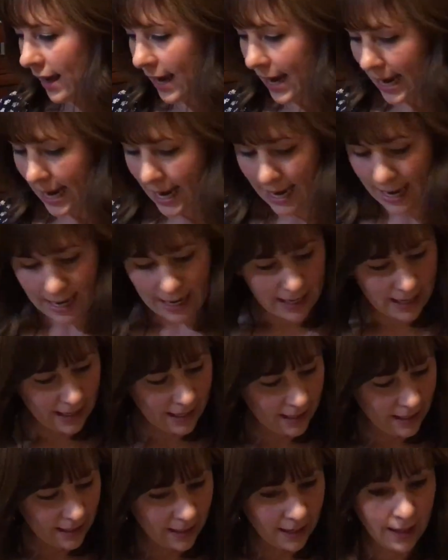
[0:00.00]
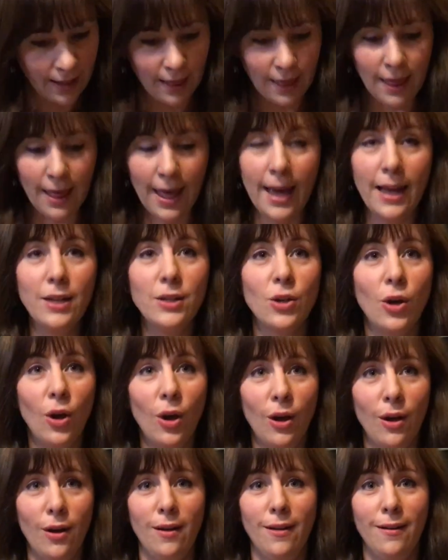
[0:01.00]
And that is
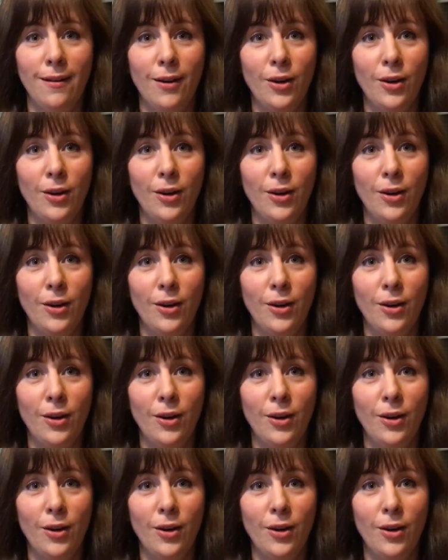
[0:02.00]
all.